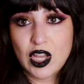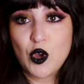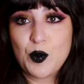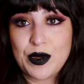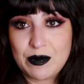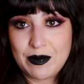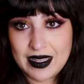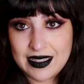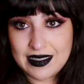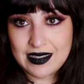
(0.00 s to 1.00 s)

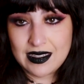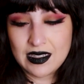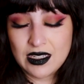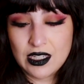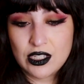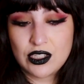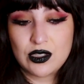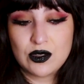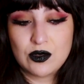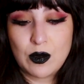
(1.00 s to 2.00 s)
open-minded
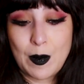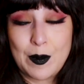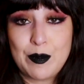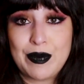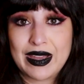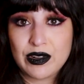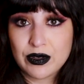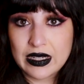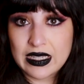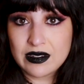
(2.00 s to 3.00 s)
to
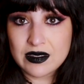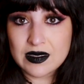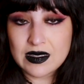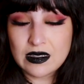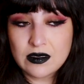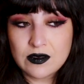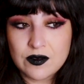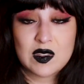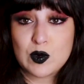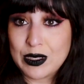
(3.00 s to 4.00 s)
bettering yourself
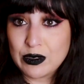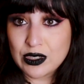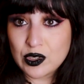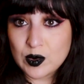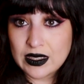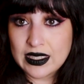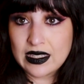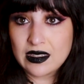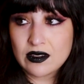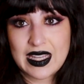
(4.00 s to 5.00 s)

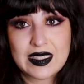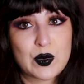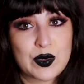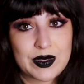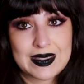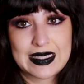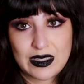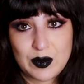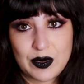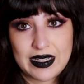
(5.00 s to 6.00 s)
spiritually, that's worth
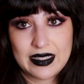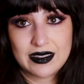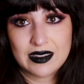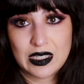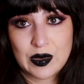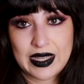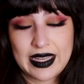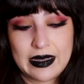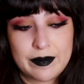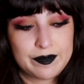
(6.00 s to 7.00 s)
celebrating,
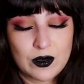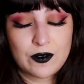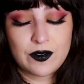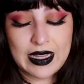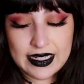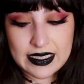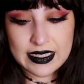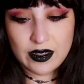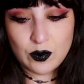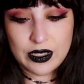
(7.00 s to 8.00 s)
okay?
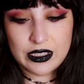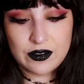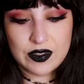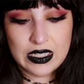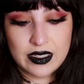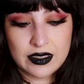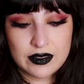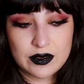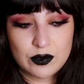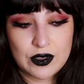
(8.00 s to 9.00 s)
Reflecting on what you've
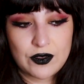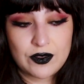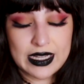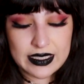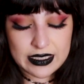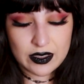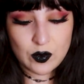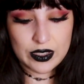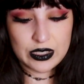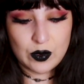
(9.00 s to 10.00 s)
done, reflecting
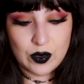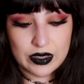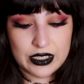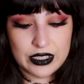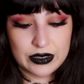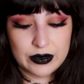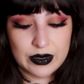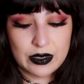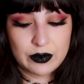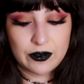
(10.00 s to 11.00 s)
on what you want to do,
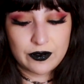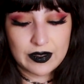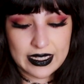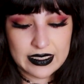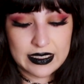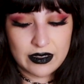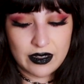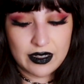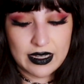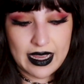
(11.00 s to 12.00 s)
and reflecting on